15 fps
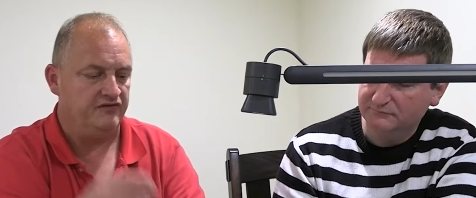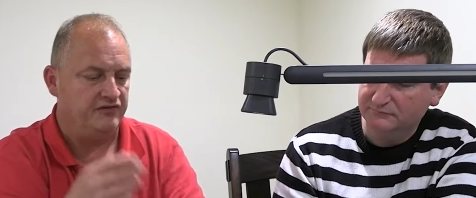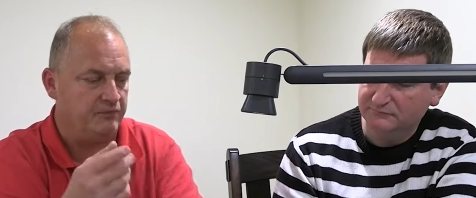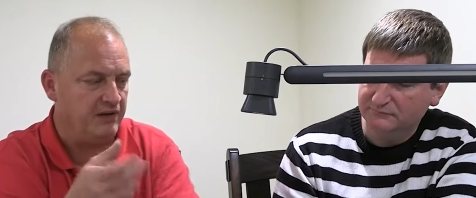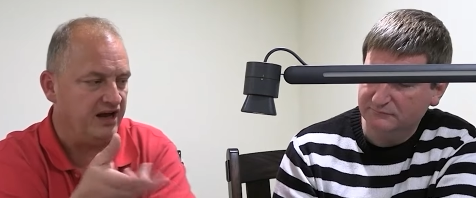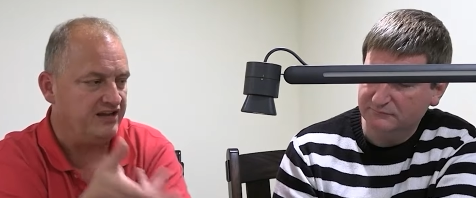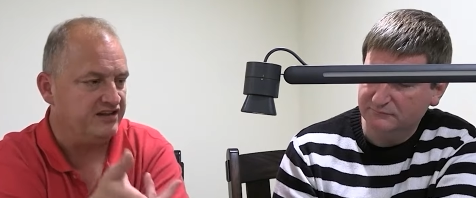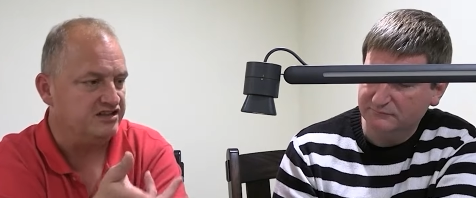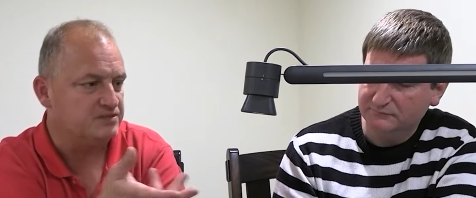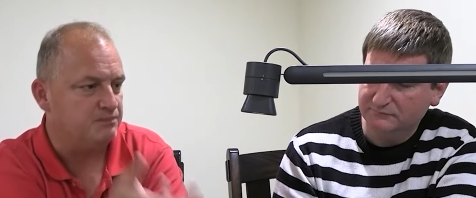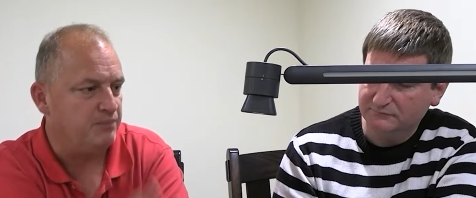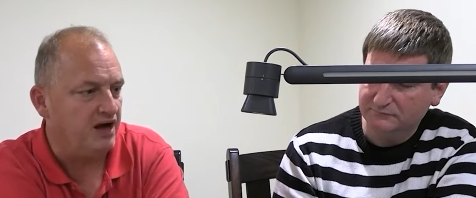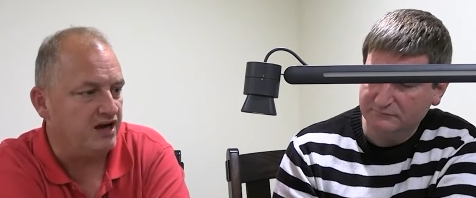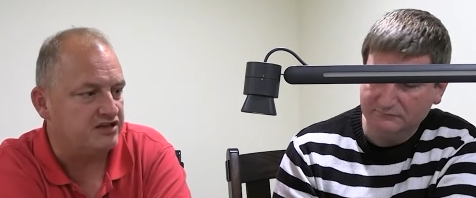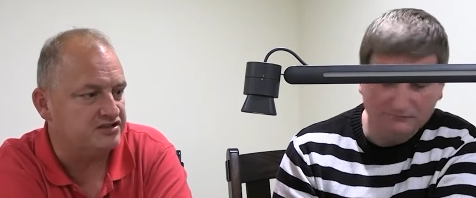Speaker 1: If you buy this
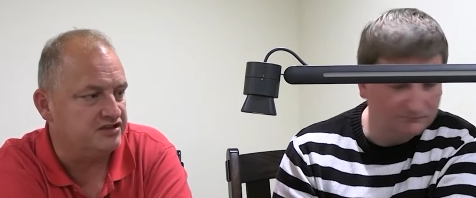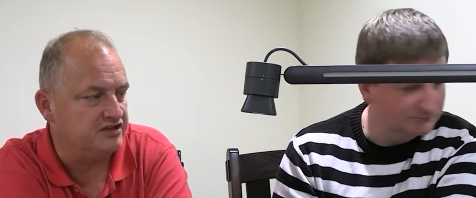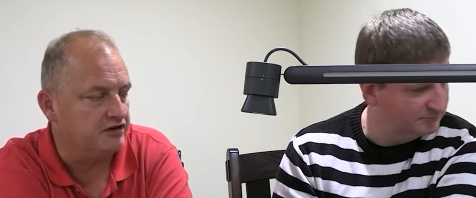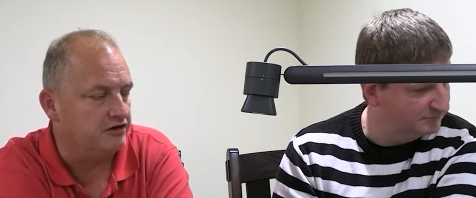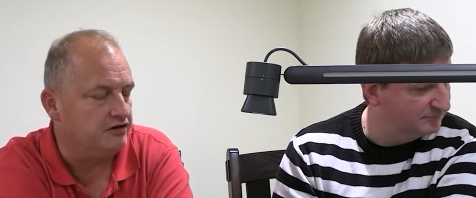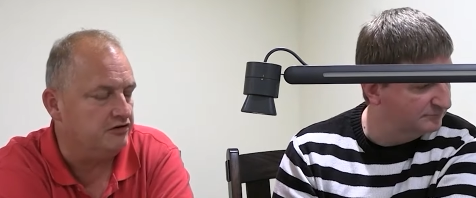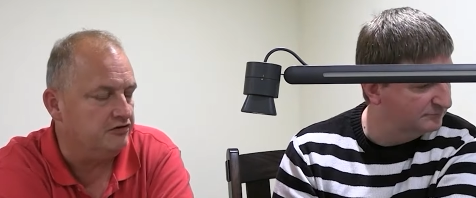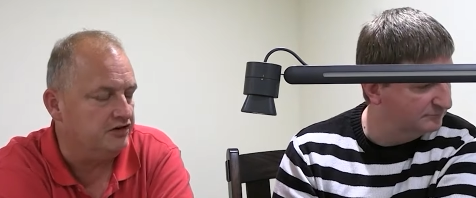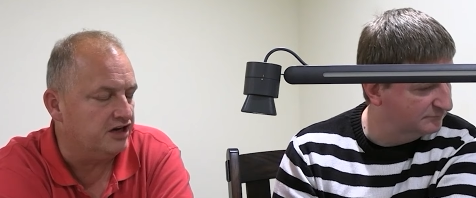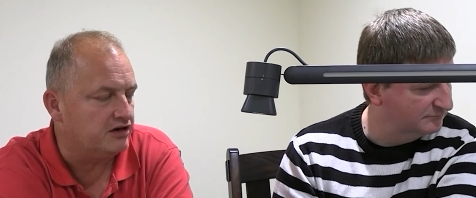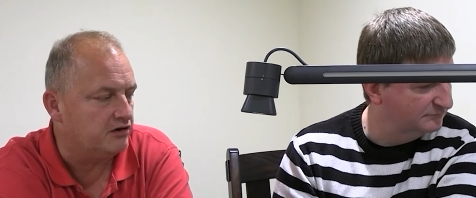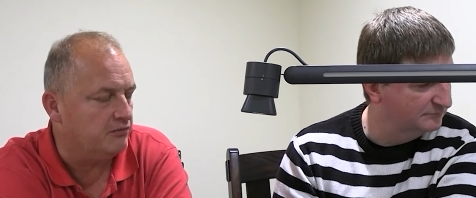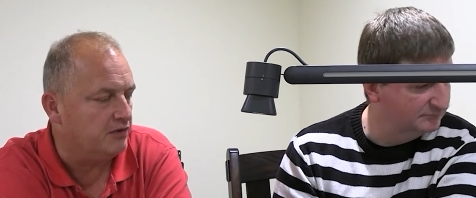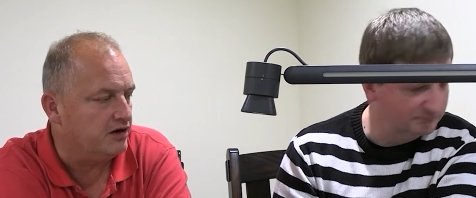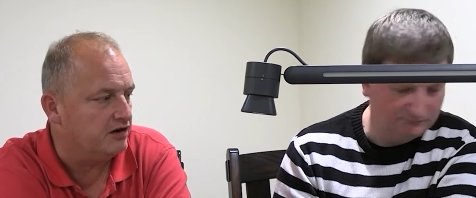box and you're a new
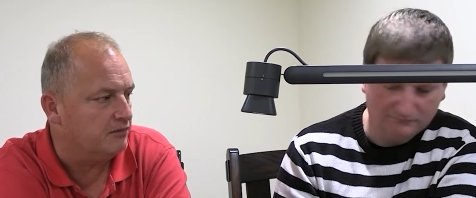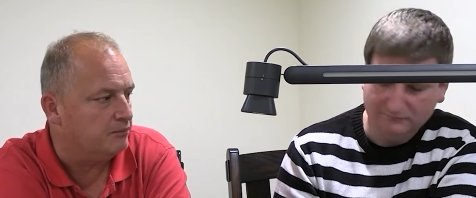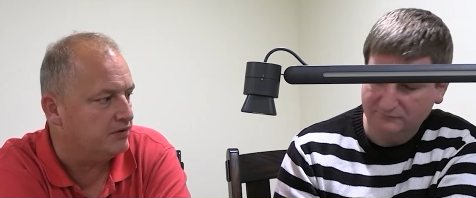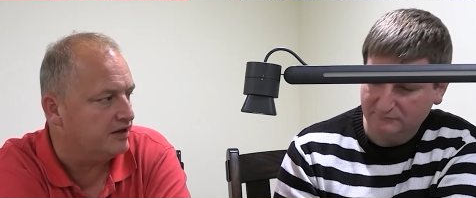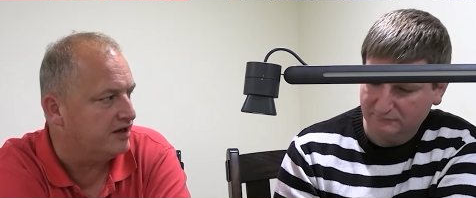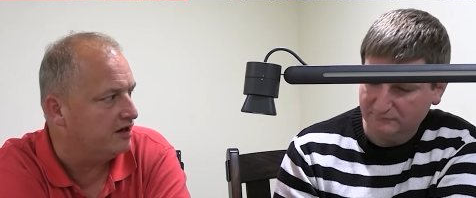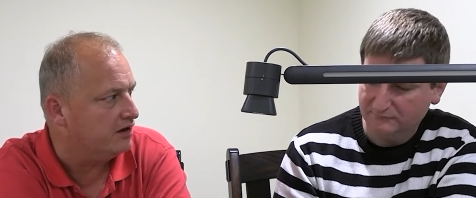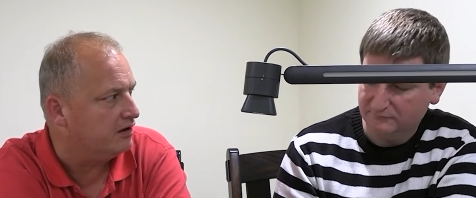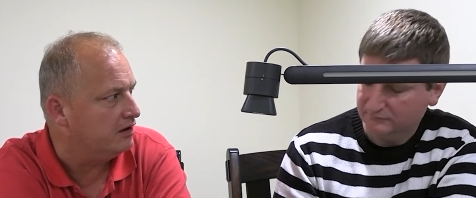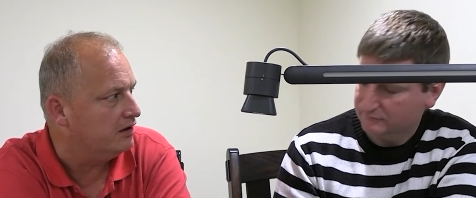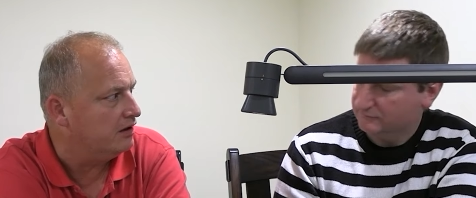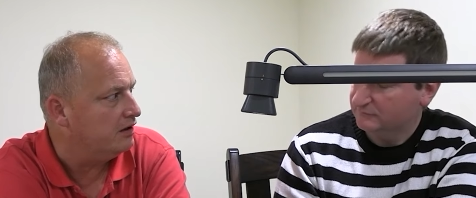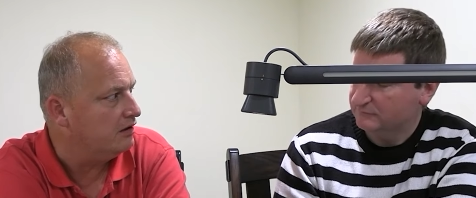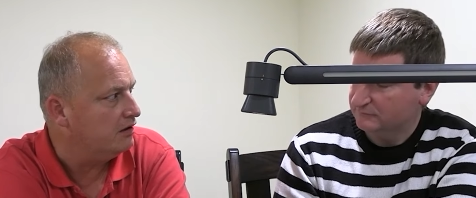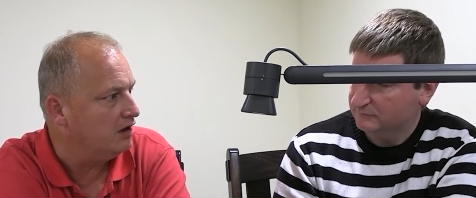Necromunda player,
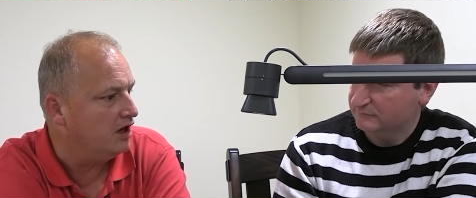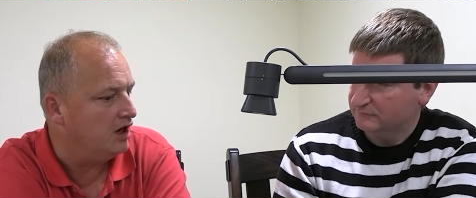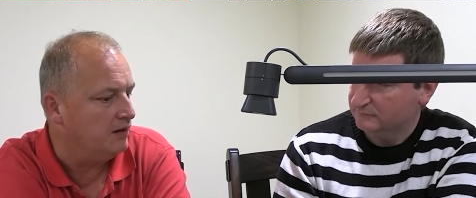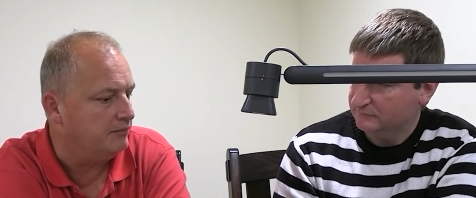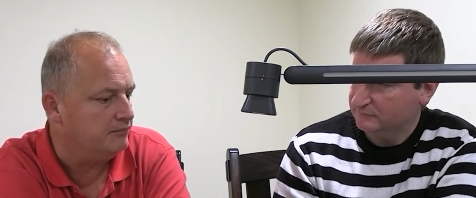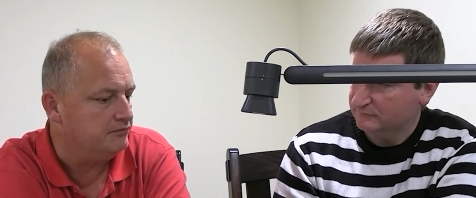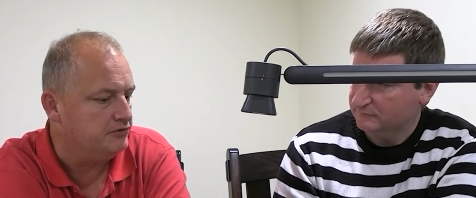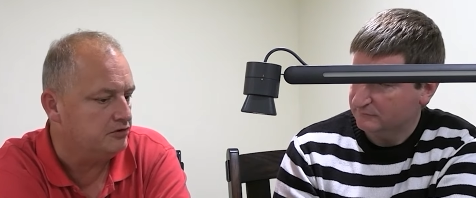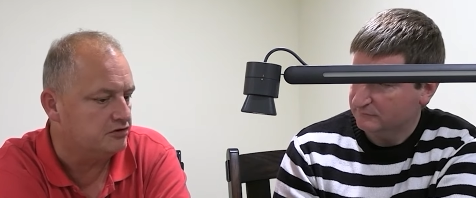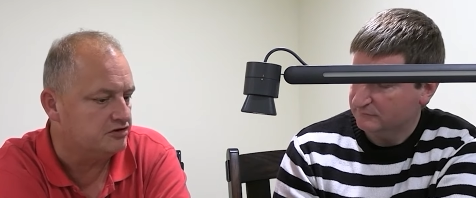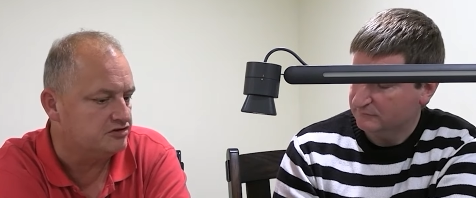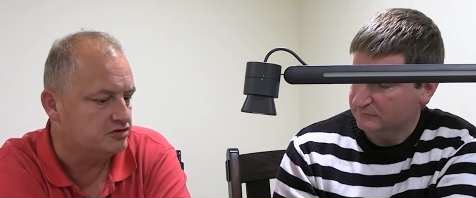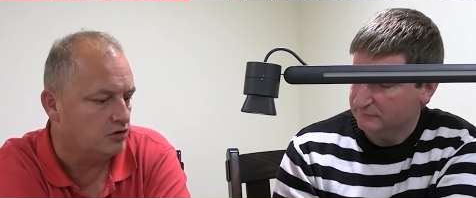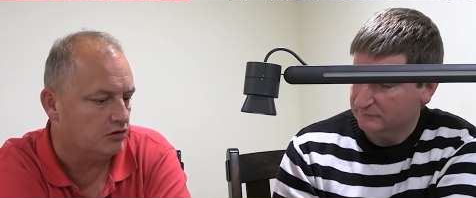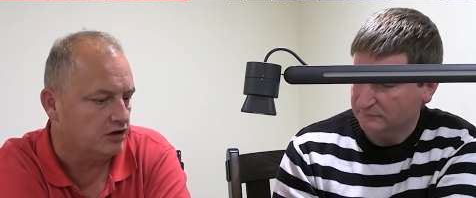you
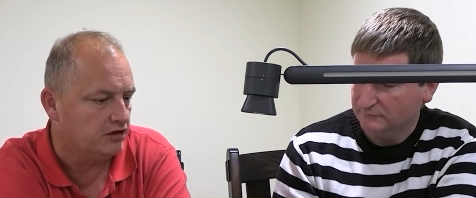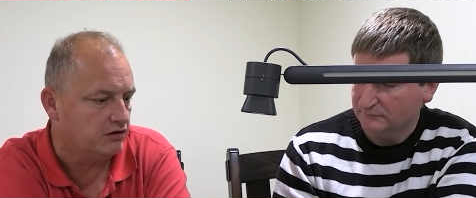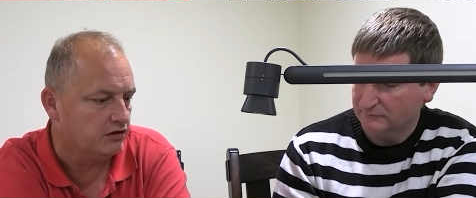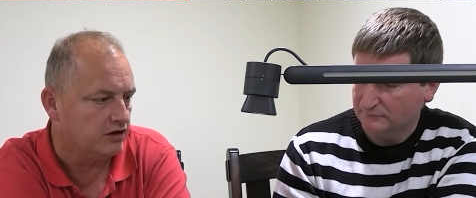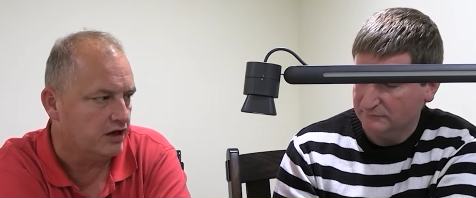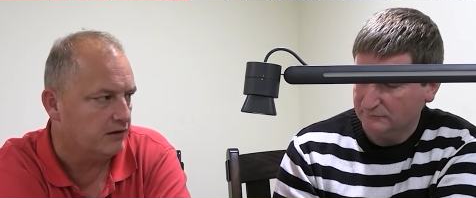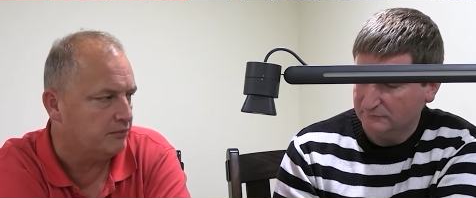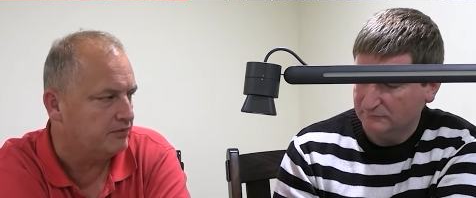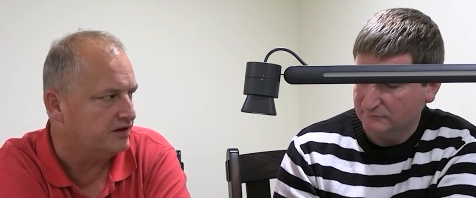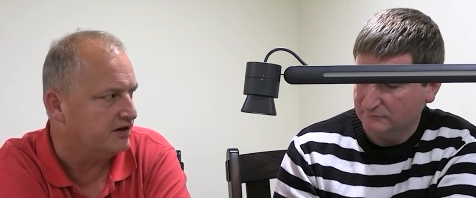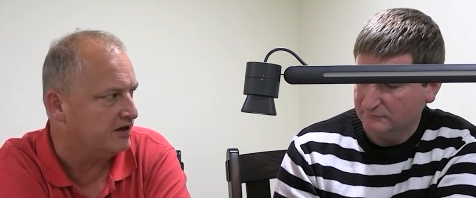can totally learn how to play